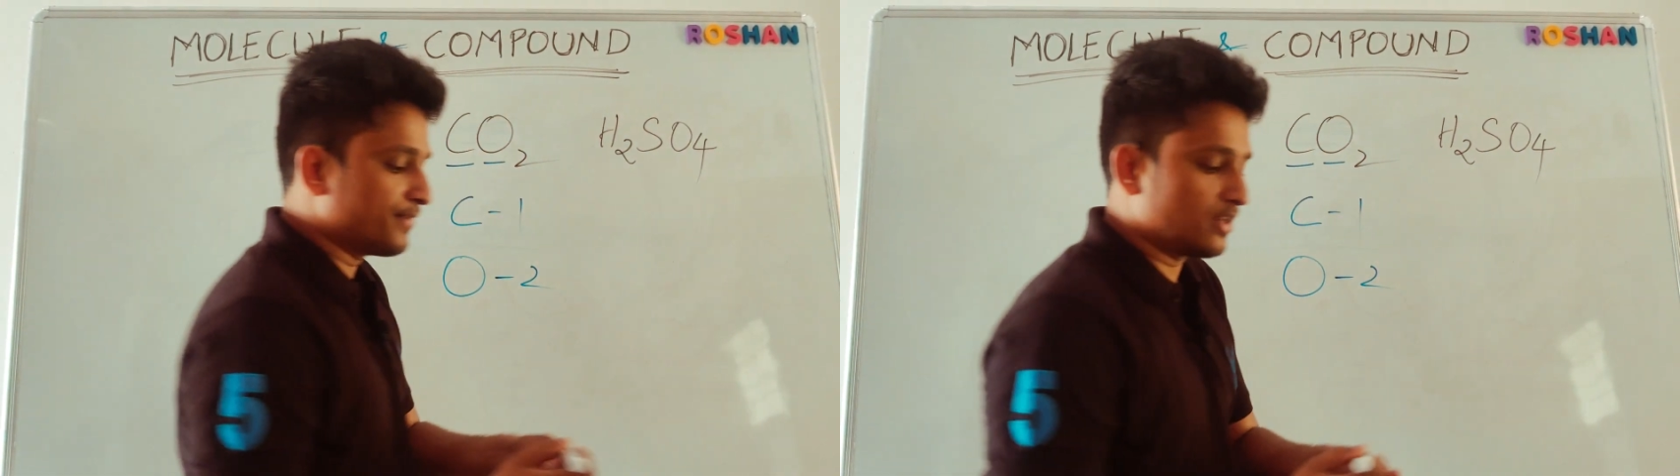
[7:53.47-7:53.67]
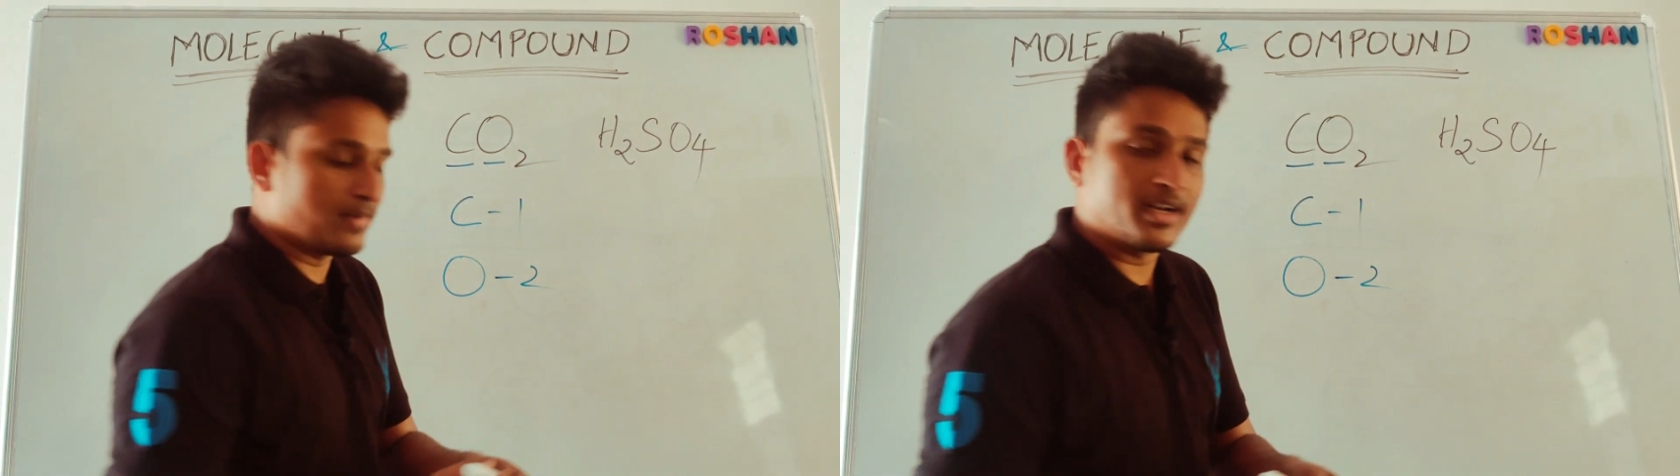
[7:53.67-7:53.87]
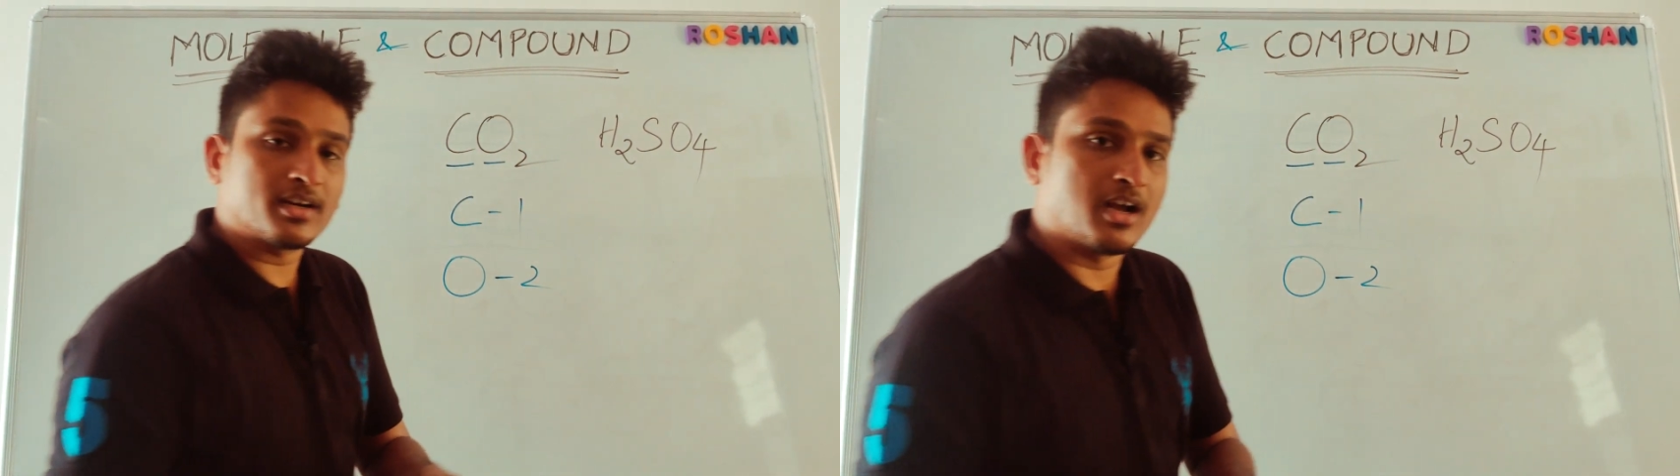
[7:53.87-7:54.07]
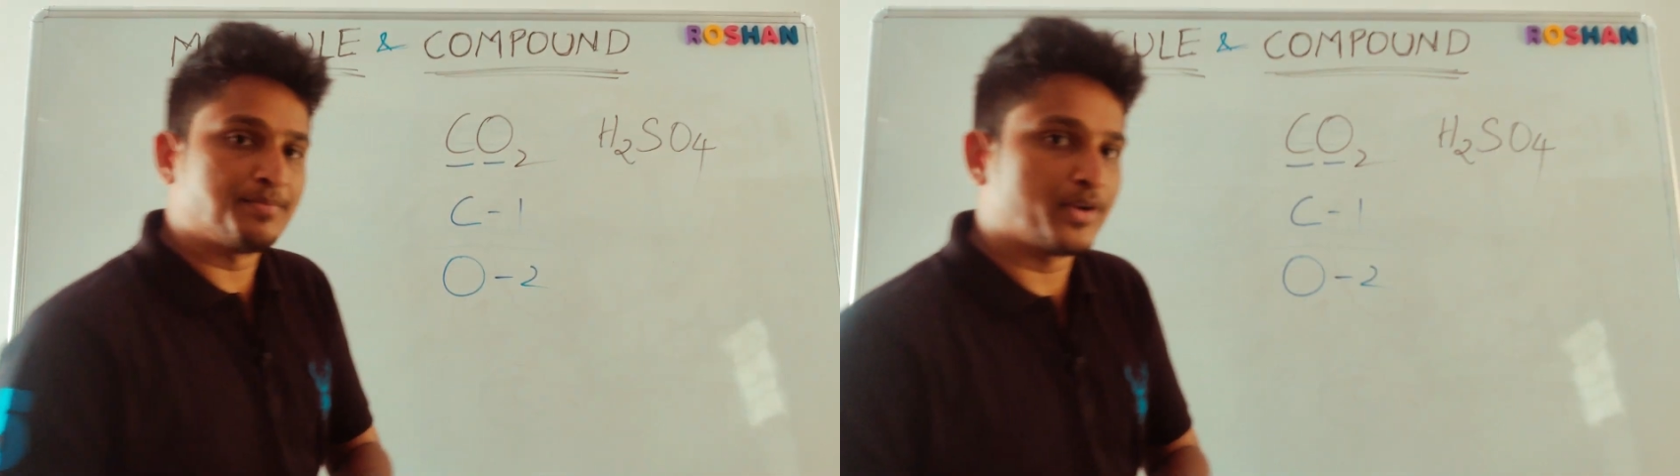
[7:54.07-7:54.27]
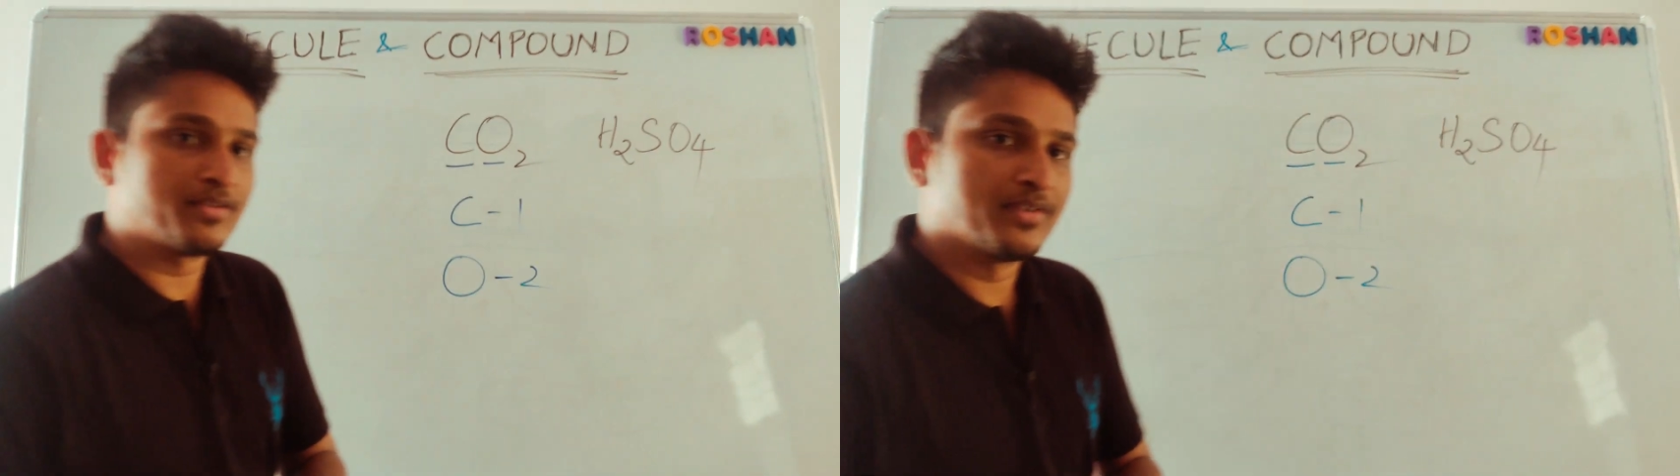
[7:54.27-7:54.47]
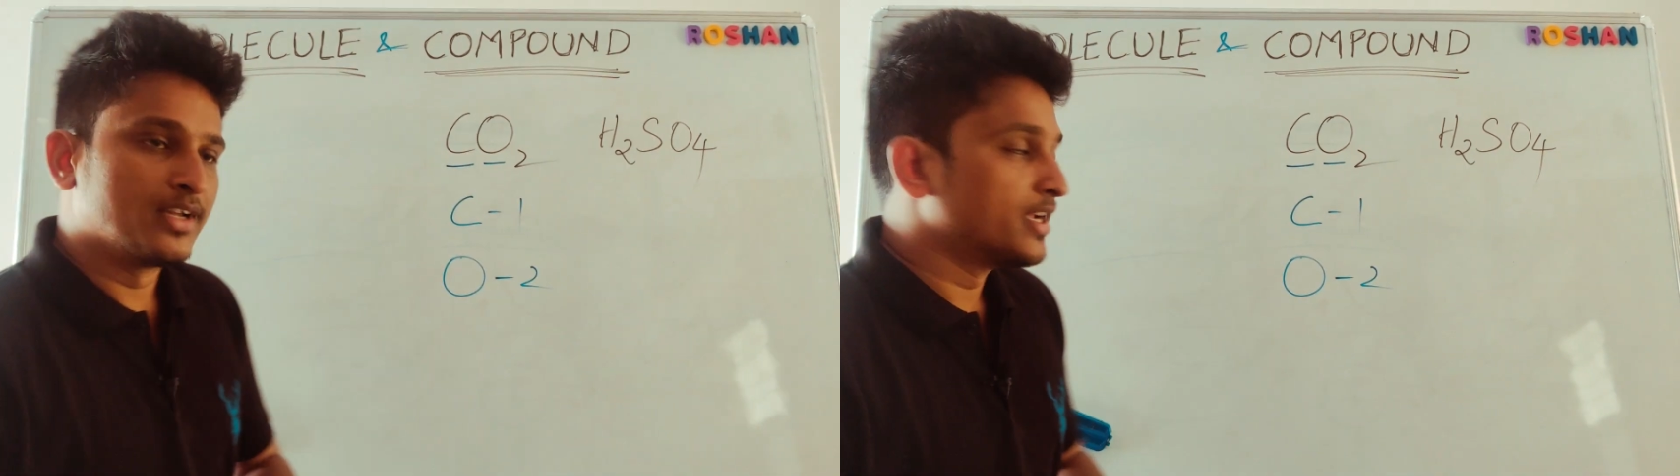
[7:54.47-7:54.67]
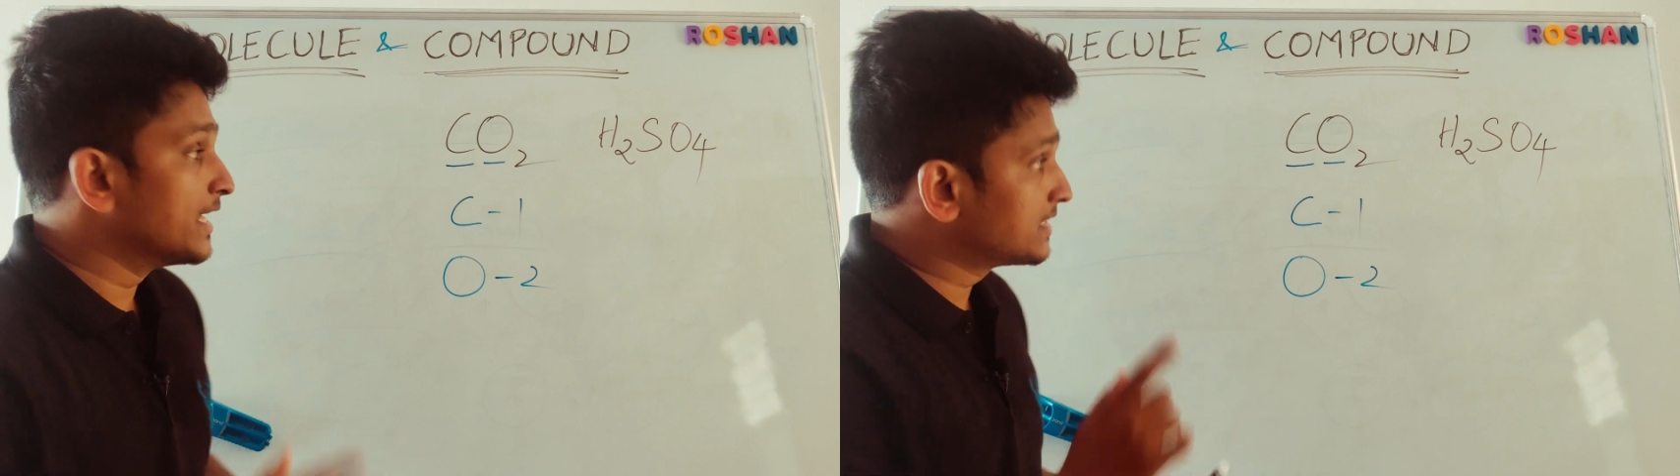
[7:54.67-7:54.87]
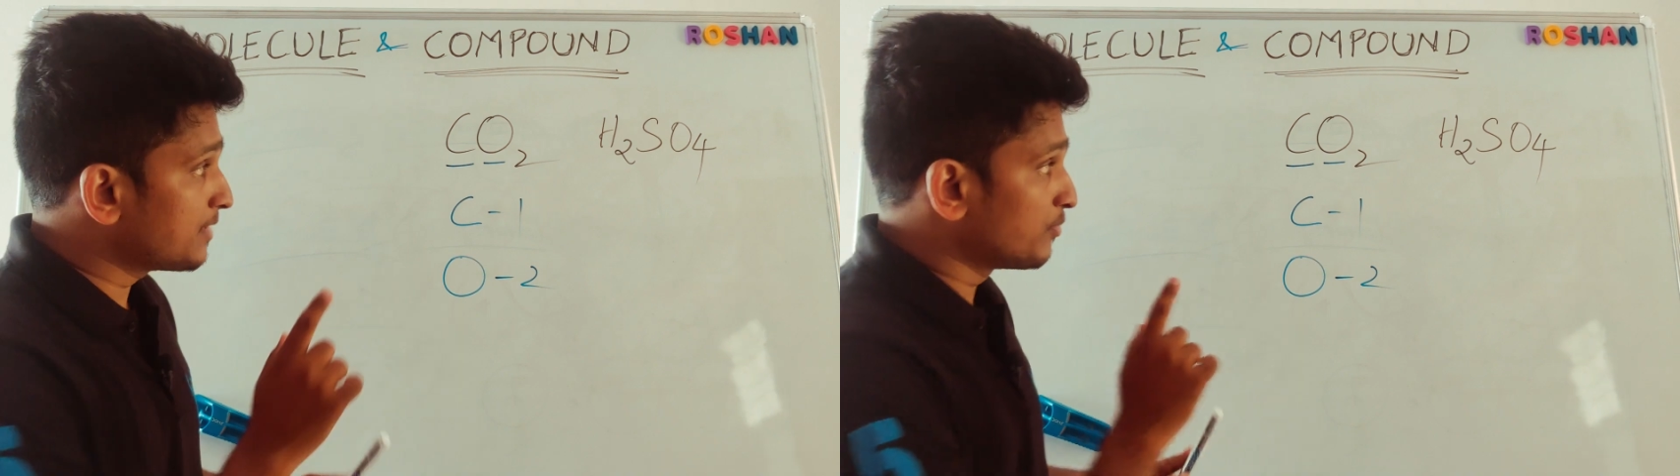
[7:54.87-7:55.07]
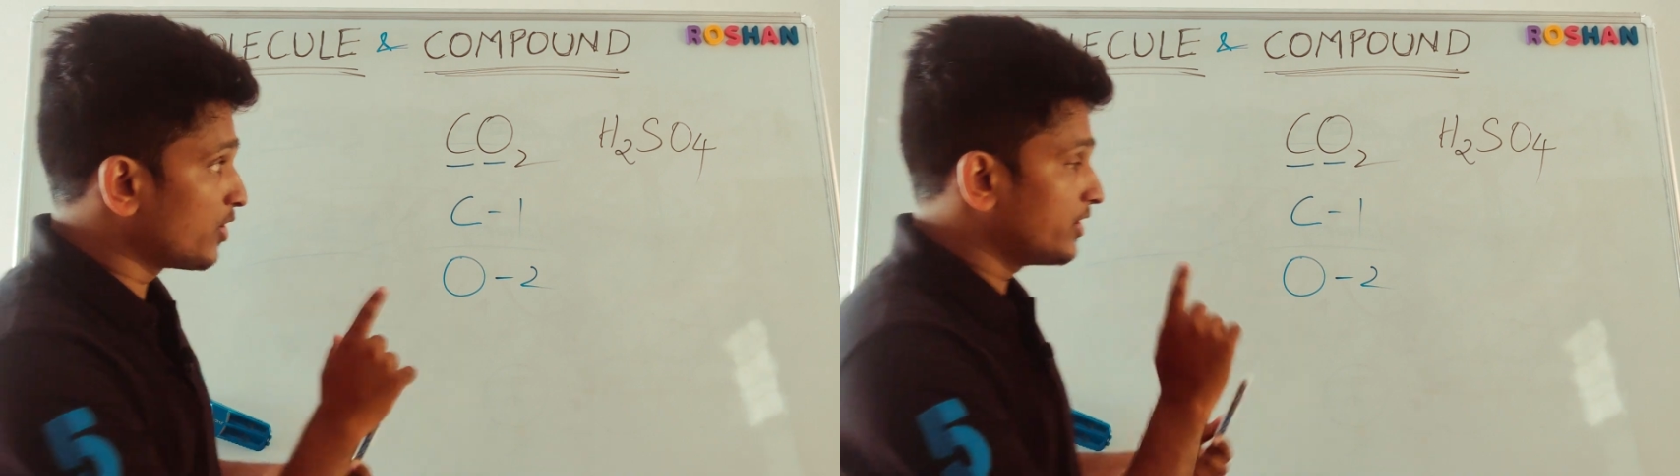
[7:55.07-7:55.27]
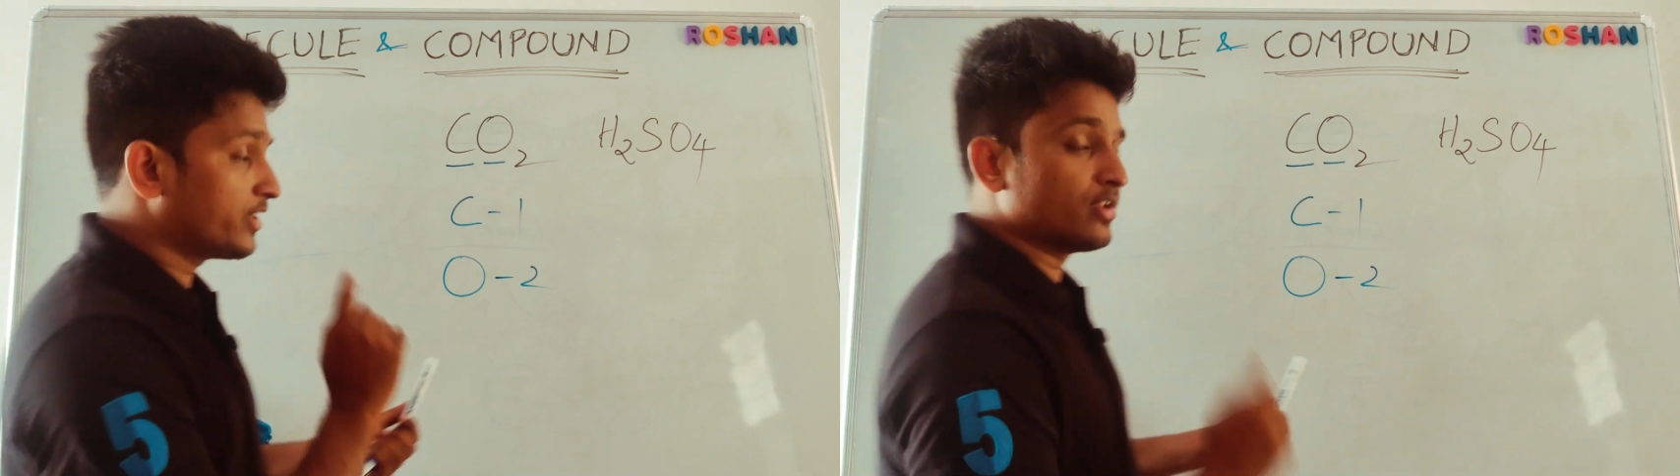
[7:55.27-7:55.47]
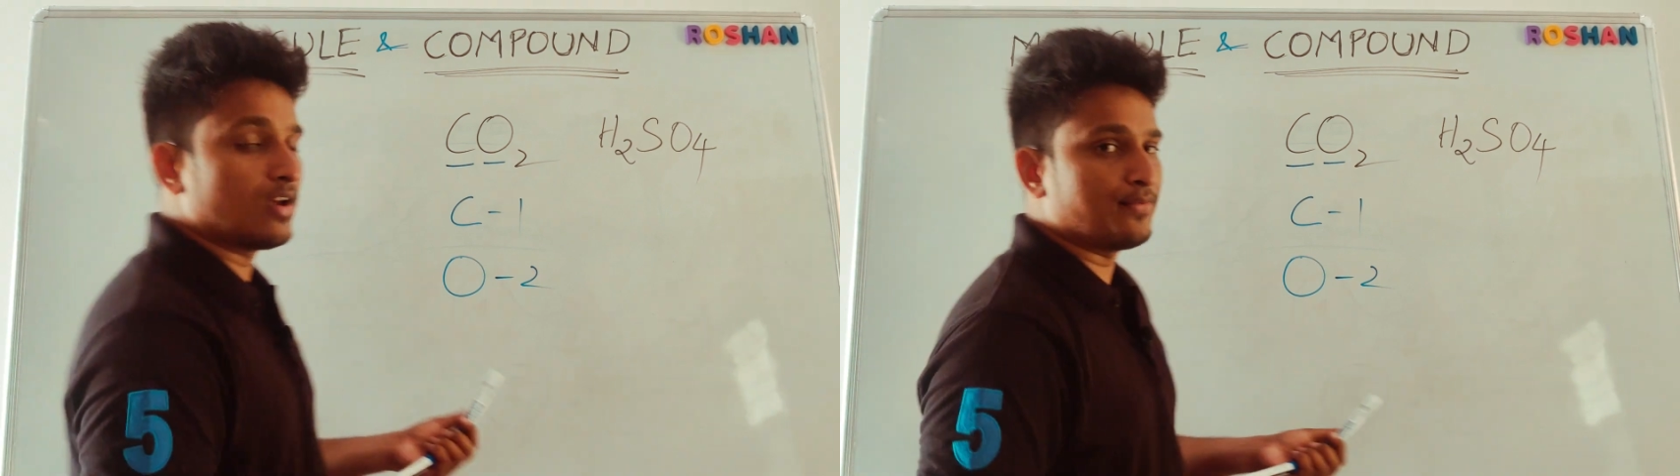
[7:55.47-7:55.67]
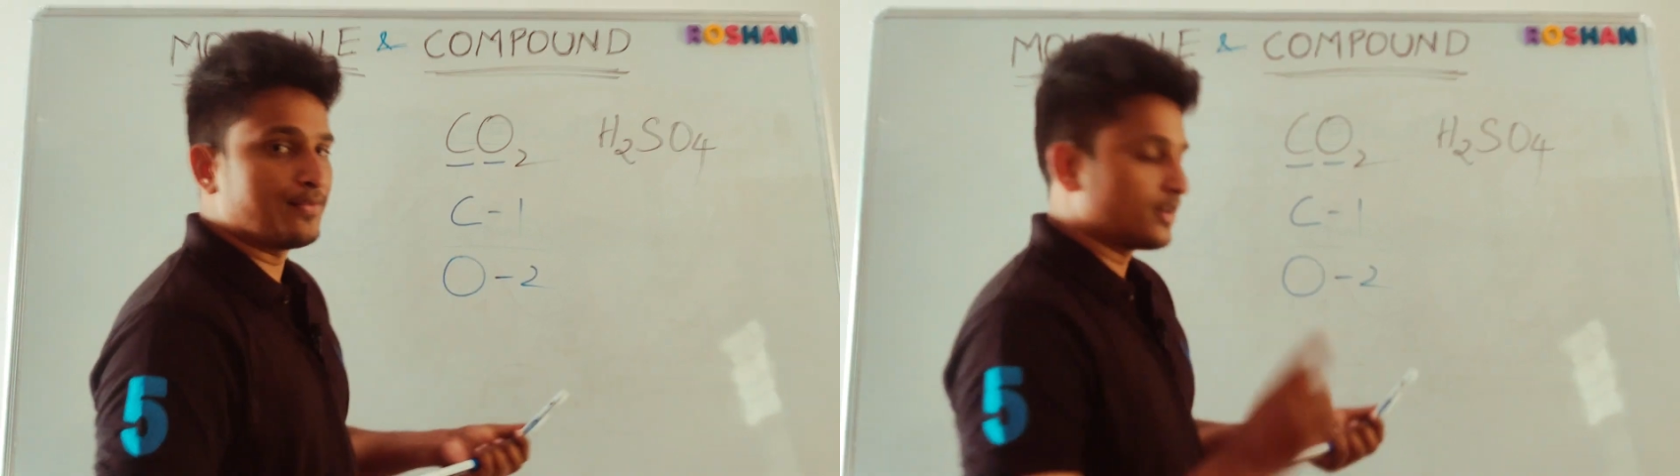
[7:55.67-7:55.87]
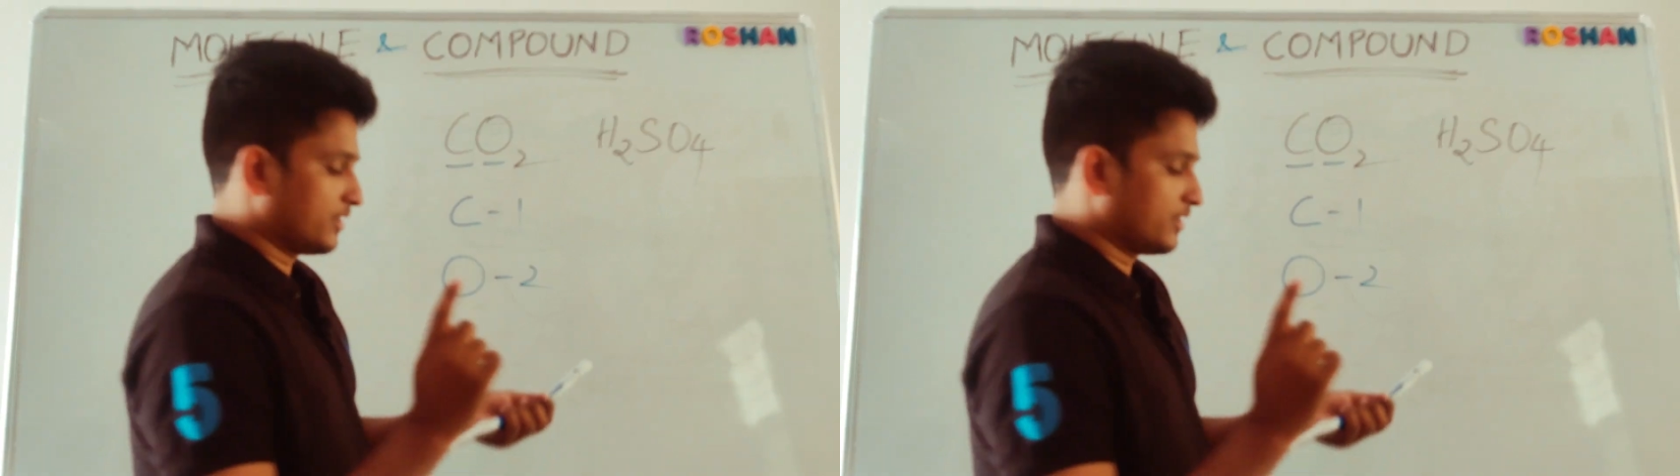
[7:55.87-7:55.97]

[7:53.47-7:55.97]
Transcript: of element or compound? It's a molecule of